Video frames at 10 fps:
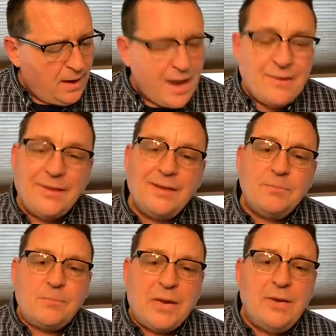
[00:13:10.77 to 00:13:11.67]
And
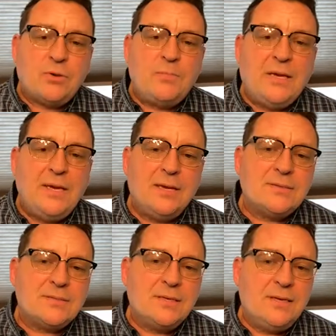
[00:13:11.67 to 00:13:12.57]
then Peter
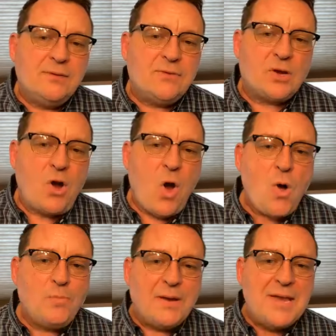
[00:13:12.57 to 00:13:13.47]
begins to give the
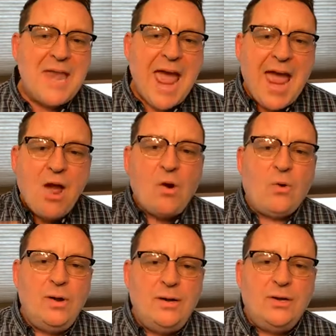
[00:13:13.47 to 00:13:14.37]
call, but
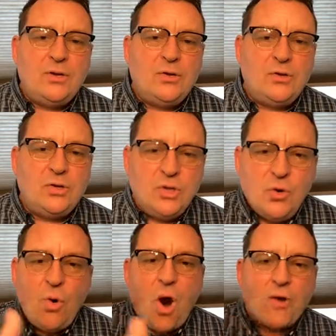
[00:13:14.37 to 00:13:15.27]
now
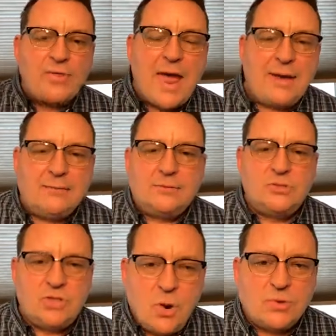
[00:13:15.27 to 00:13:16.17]
you are
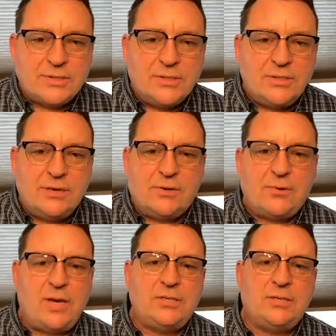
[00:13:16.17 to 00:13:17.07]
that chosen
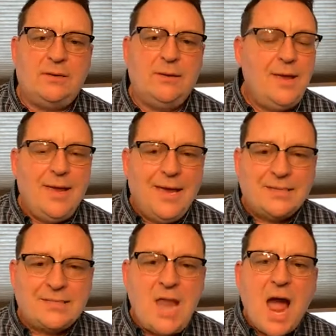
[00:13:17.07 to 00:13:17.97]
generation.
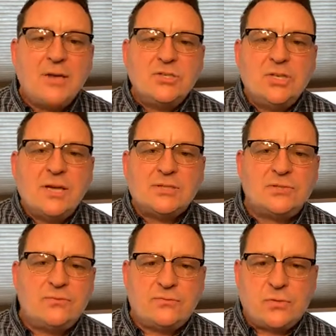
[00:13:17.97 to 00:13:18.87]
It's not
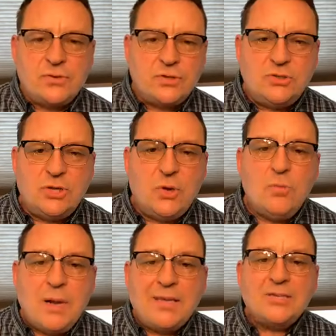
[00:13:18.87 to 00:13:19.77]
just for the Jew,
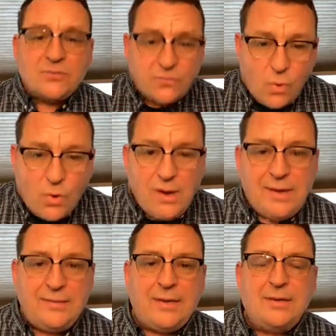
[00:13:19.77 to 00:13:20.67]
but it's for
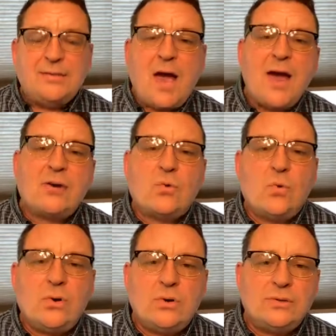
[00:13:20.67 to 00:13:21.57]
the entire
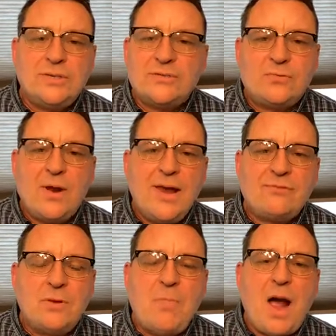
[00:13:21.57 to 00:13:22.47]
world. It's for
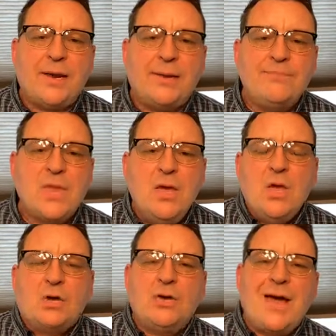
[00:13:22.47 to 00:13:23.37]
everybody.
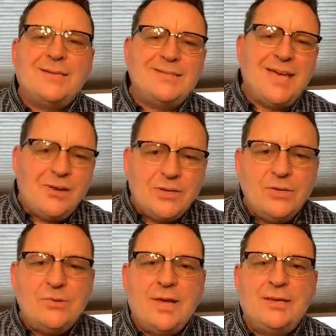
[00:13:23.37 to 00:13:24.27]
Could I tell
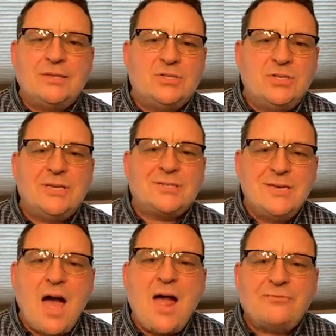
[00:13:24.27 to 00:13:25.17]
you that it's just
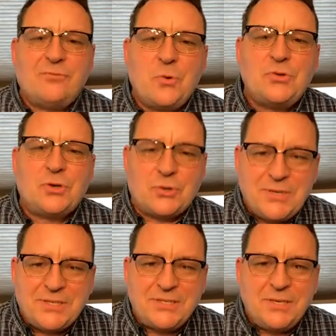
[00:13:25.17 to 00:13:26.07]
not for the
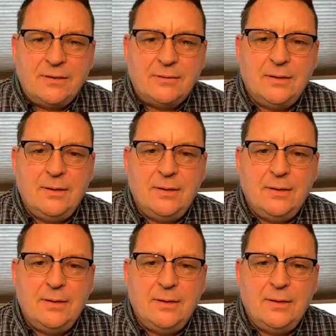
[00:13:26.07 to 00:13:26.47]
Christian